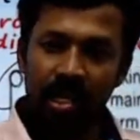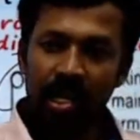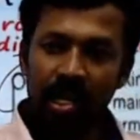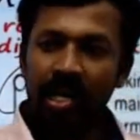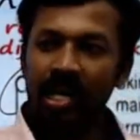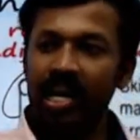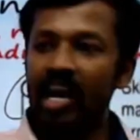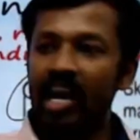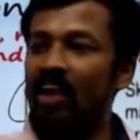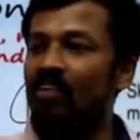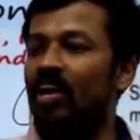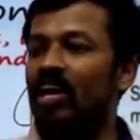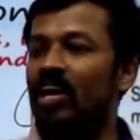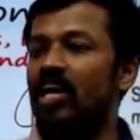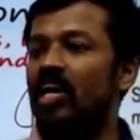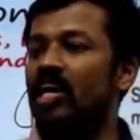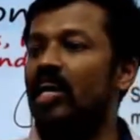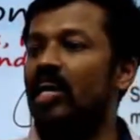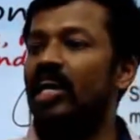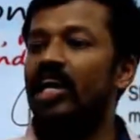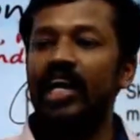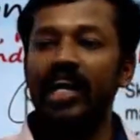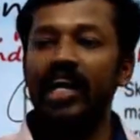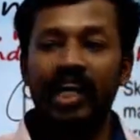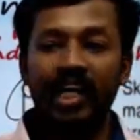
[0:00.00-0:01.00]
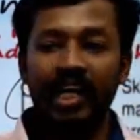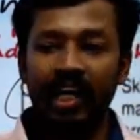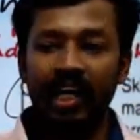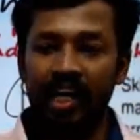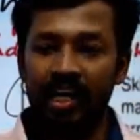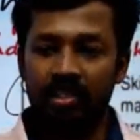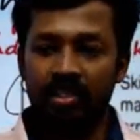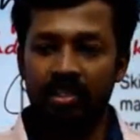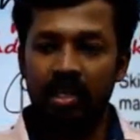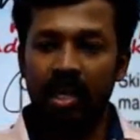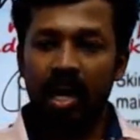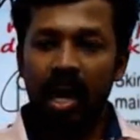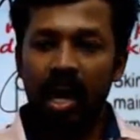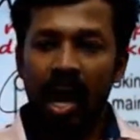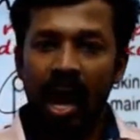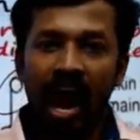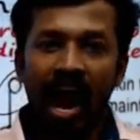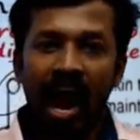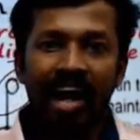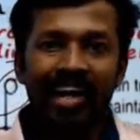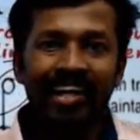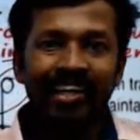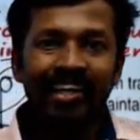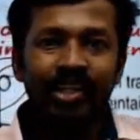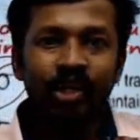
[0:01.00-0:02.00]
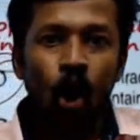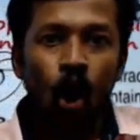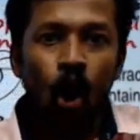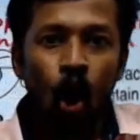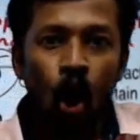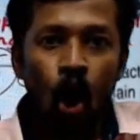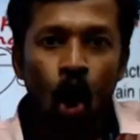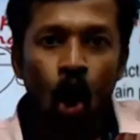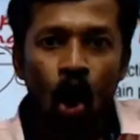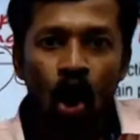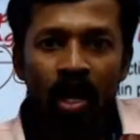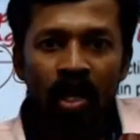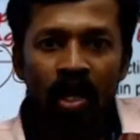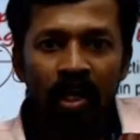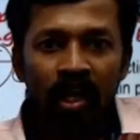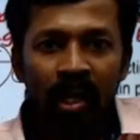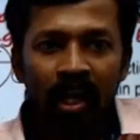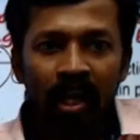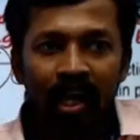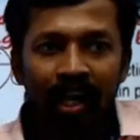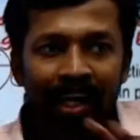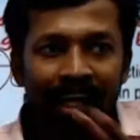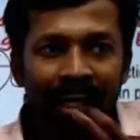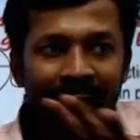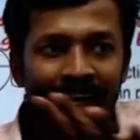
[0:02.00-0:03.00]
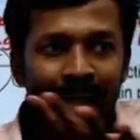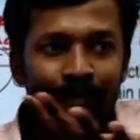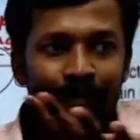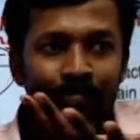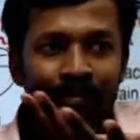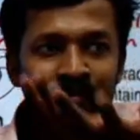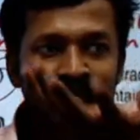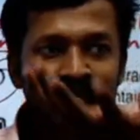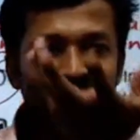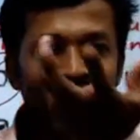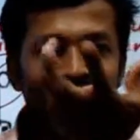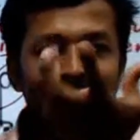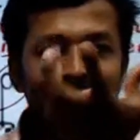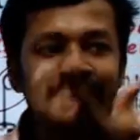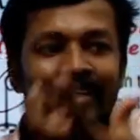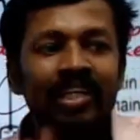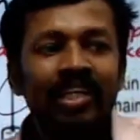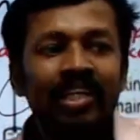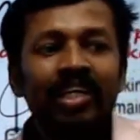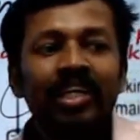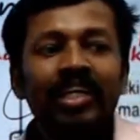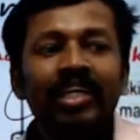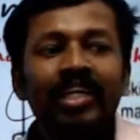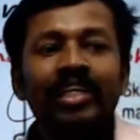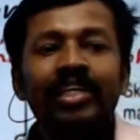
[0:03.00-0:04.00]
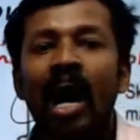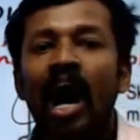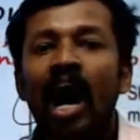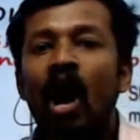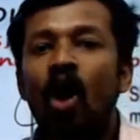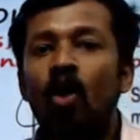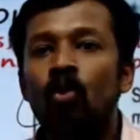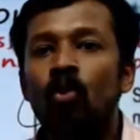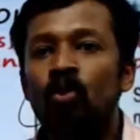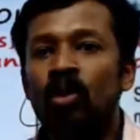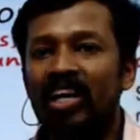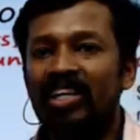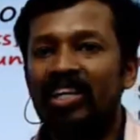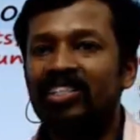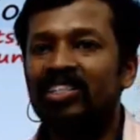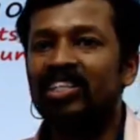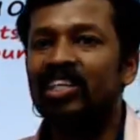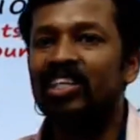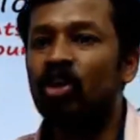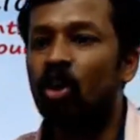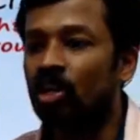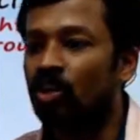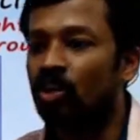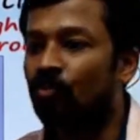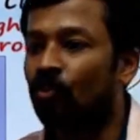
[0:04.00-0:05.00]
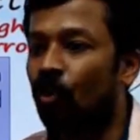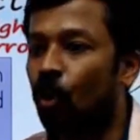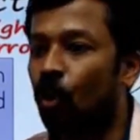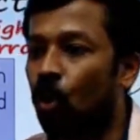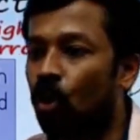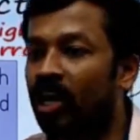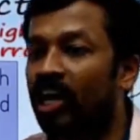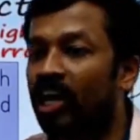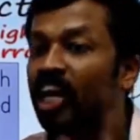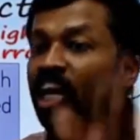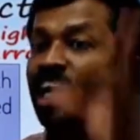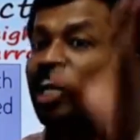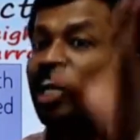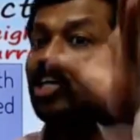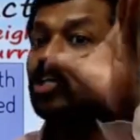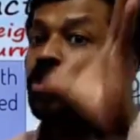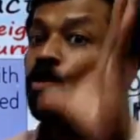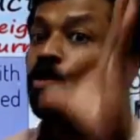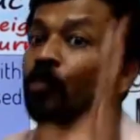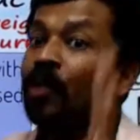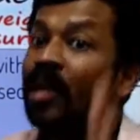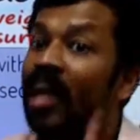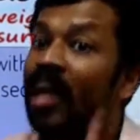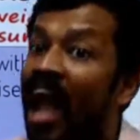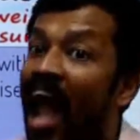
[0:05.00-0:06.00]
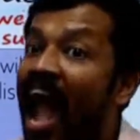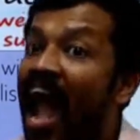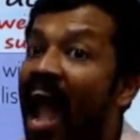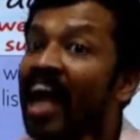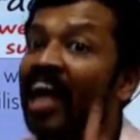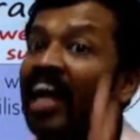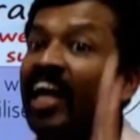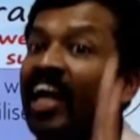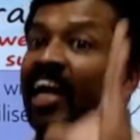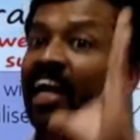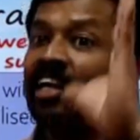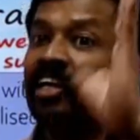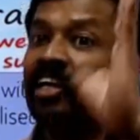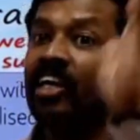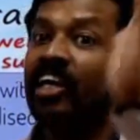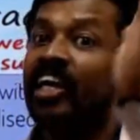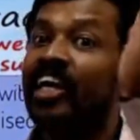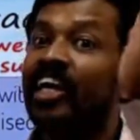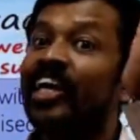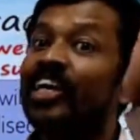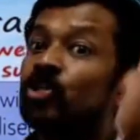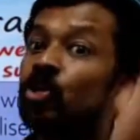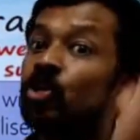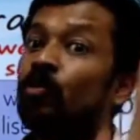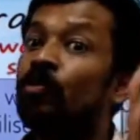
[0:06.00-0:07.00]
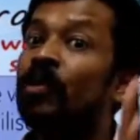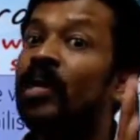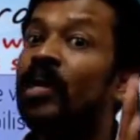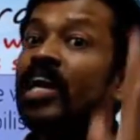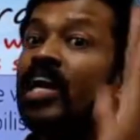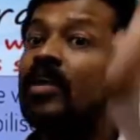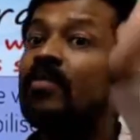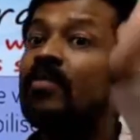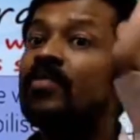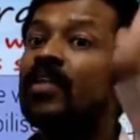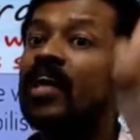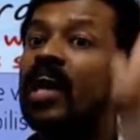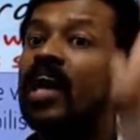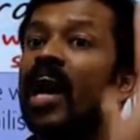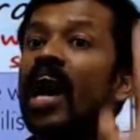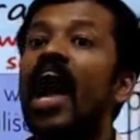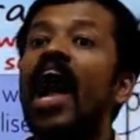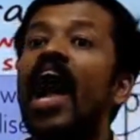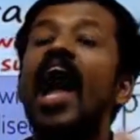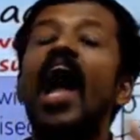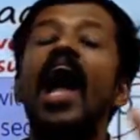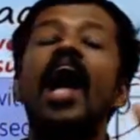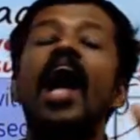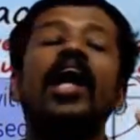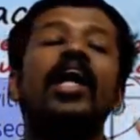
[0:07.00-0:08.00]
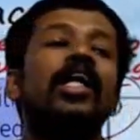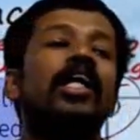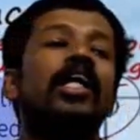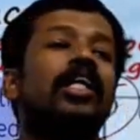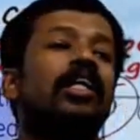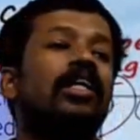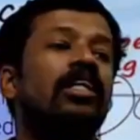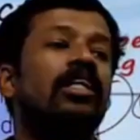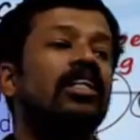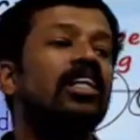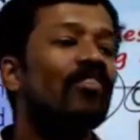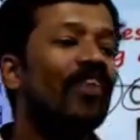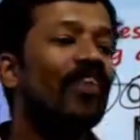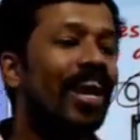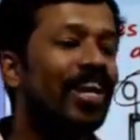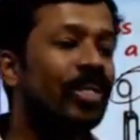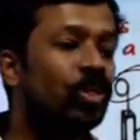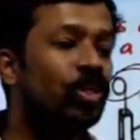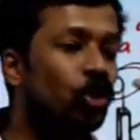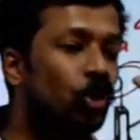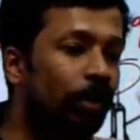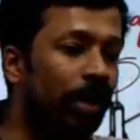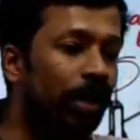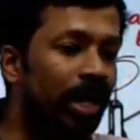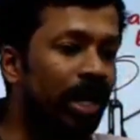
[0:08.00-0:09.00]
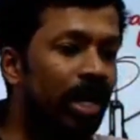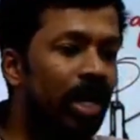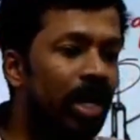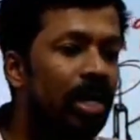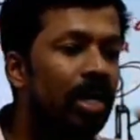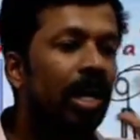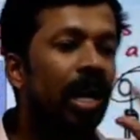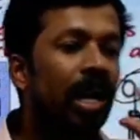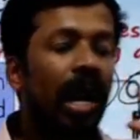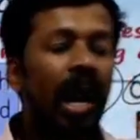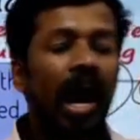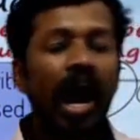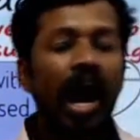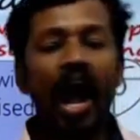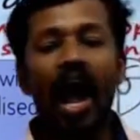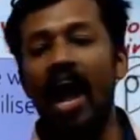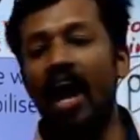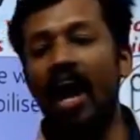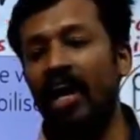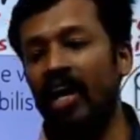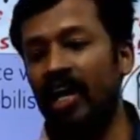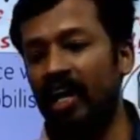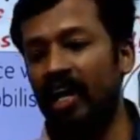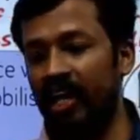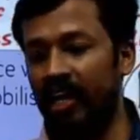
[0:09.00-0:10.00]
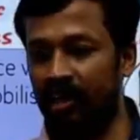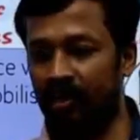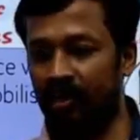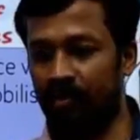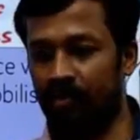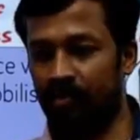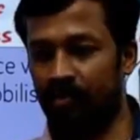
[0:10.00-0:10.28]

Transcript: never decrease, and don't keep the weight down resting on the floor. It should be hanging. It should be hanging. The weight should be hanging.